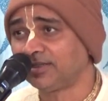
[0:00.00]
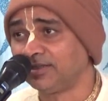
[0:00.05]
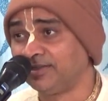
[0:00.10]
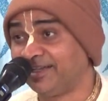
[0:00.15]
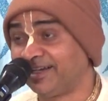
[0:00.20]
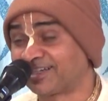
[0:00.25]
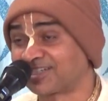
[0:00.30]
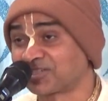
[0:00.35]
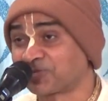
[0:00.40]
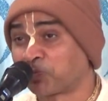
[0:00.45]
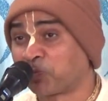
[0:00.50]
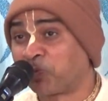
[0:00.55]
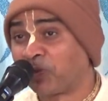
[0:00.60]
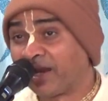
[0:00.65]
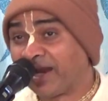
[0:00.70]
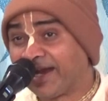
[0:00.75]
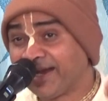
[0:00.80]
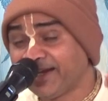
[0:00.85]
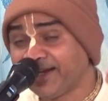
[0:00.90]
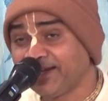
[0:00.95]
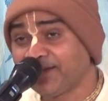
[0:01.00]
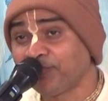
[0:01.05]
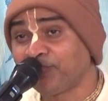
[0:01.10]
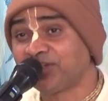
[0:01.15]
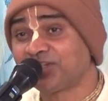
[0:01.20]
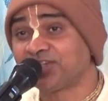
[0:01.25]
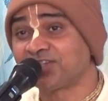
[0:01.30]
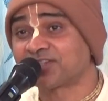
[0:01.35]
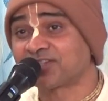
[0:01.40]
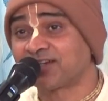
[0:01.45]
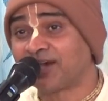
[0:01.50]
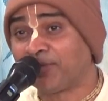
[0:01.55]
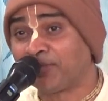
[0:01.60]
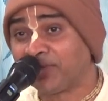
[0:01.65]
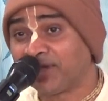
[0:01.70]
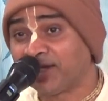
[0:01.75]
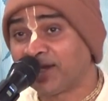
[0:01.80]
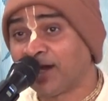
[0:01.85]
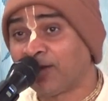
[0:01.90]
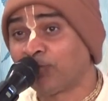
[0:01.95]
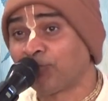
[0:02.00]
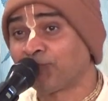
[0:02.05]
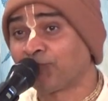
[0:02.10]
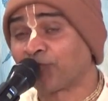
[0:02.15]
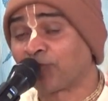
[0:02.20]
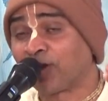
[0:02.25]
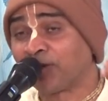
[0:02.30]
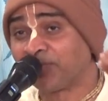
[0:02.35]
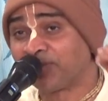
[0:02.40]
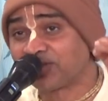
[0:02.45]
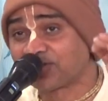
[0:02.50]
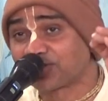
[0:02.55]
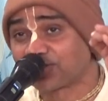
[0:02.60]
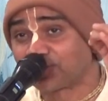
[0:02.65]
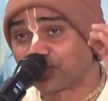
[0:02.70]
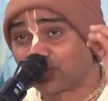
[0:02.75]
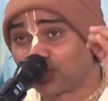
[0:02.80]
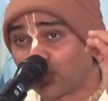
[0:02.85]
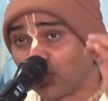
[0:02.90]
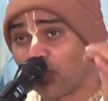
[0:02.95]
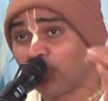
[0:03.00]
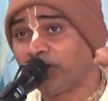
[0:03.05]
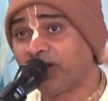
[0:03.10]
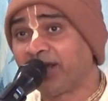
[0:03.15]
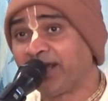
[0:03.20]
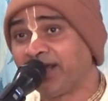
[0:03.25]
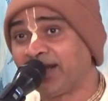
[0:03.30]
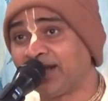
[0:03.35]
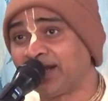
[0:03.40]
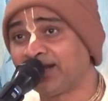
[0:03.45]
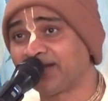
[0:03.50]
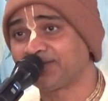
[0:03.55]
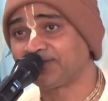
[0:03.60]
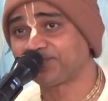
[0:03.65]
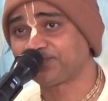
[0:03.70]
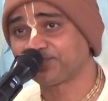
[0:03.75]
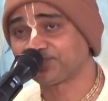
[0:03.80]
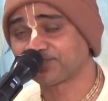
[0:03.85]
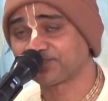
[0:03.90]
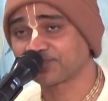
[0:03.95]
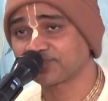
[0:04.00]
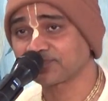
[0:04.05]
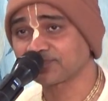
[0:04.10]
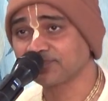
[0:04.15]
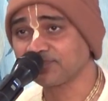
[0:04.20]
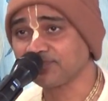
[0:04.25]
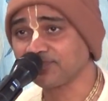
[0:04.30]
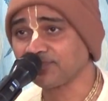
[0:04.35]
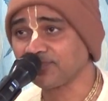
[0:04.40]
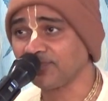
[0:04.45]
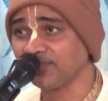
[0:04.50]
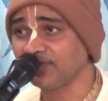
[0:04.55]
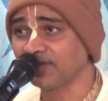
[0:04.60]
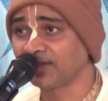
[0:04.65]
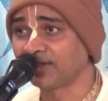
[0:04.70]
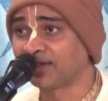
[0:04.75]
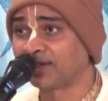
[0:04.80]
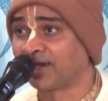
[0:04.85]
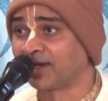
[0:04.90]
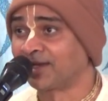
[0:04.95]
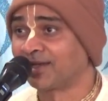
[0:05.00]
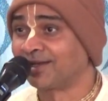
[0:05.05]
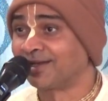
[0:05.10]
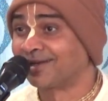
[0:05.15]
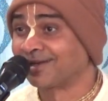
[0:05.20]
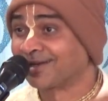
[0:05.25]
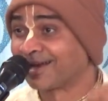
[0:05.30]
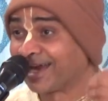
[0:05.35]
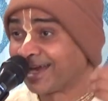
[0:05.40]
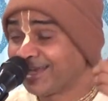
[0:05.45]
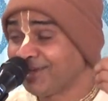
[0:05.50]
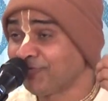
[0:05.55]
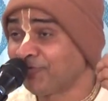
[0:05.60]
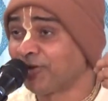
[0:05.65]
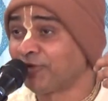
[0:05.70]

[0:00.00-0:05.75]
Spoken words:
that splendor which is coming out from his toenail can drive